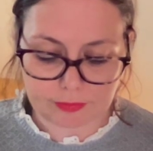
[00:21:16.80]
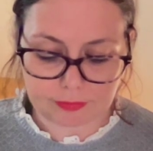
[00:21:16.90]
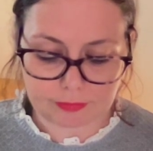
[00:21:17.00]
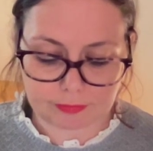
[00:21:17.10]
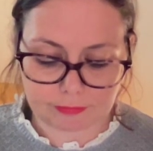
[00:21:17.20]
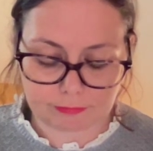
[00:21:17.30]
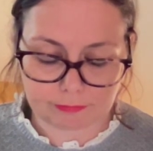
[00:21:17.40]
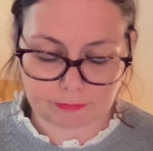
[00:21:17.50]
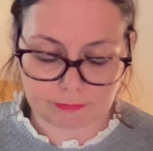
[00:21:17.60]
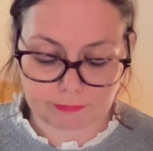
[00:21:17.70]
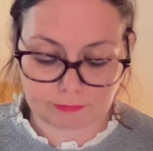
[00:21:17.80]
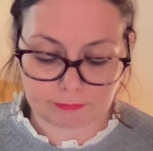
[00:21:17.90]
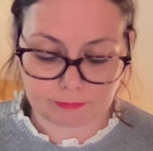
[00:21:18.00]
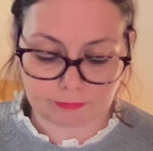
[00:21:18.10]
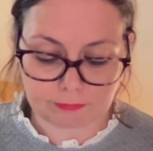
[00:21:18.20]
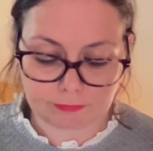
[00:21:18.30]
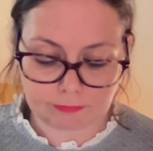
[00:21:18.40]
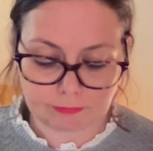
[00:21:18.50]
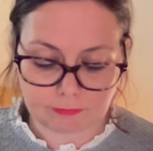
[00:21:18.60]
(silence)